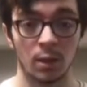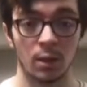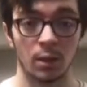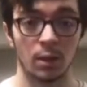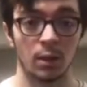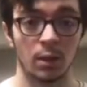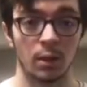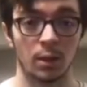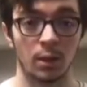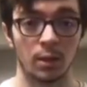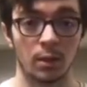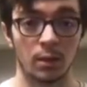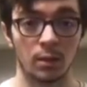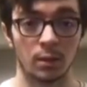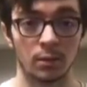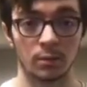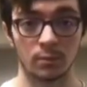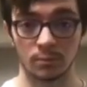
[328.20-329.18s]
And
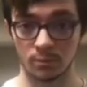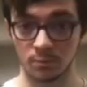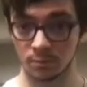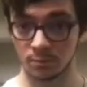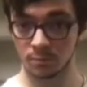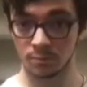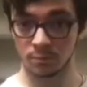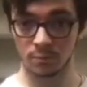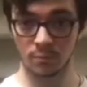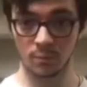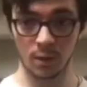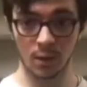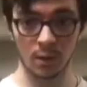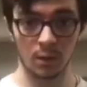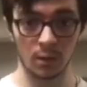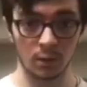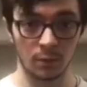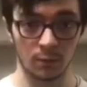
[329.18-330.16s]

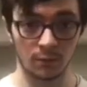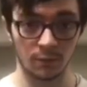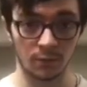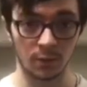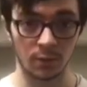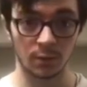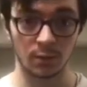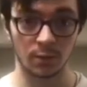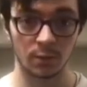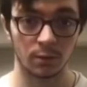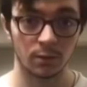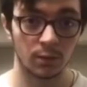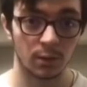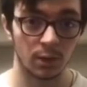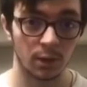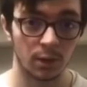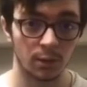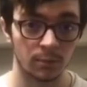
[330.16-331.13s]
don't forget
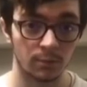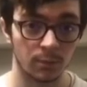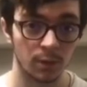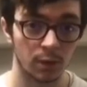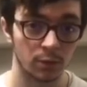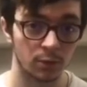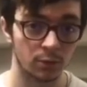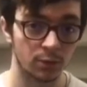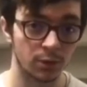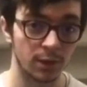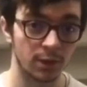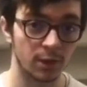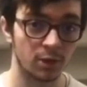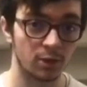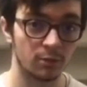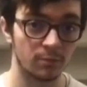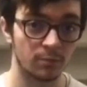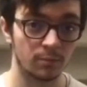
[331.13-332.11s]
to check
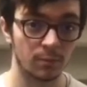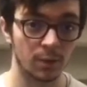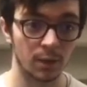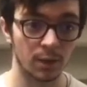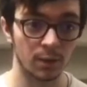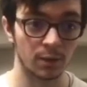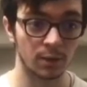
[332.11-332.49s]
out my